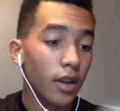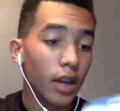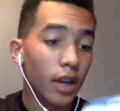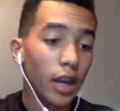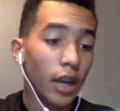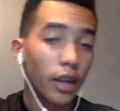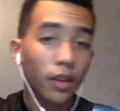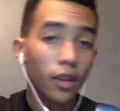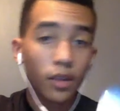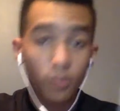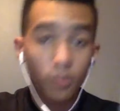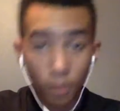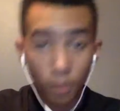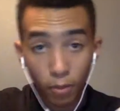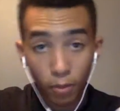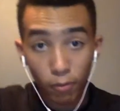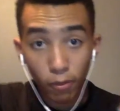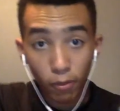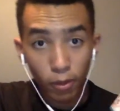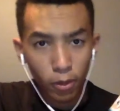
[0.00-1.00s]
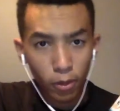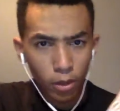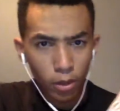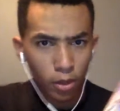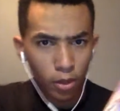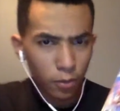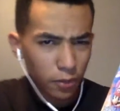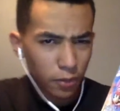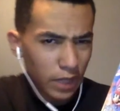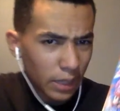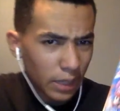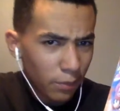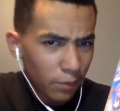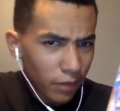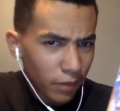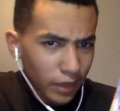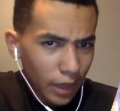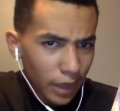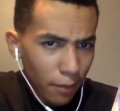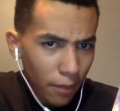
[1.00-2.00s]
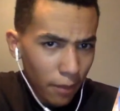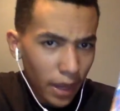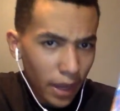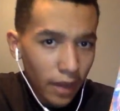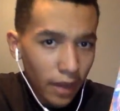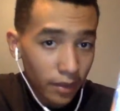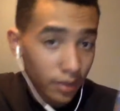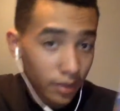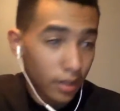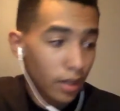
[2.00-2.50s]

we could bring that back.